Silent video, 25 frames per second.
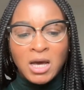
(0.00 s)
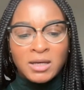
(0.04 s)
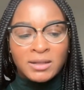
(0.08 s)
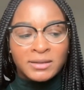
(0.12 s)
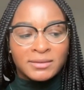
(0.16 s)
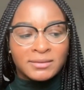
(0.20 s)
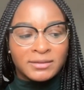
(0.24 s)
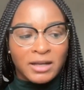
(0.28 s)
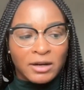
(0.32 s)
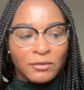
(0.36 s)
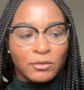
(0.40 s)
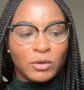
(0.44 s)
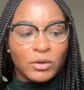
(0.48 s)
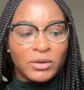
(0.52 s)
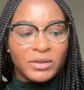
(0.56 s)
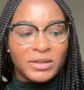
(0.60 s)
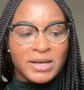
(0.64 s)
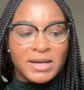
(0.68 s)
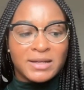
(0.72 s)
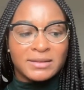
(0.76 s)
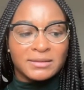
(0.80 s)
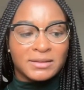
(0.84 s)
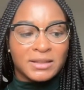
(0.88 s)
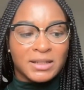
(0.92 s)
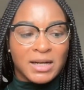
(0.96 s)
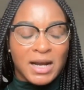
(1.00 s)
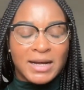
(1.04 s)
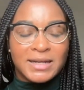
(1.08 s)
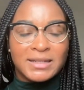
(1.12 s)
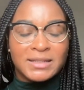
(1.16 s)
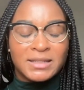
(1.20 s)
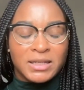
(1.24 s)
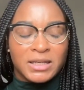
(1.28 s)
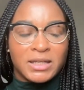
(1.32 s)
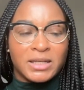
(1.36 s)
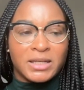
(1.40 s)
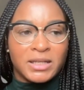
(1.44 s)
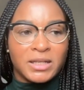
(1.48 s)
several things that I
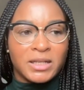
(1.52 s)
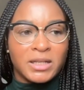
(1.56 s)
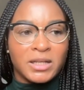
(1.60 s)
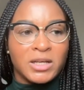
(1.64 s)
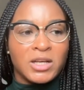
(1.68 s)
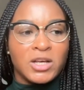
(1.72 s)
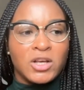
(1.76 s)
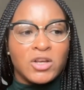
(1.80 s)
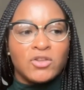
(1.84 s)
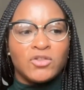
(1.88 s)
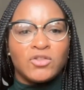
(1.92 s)
did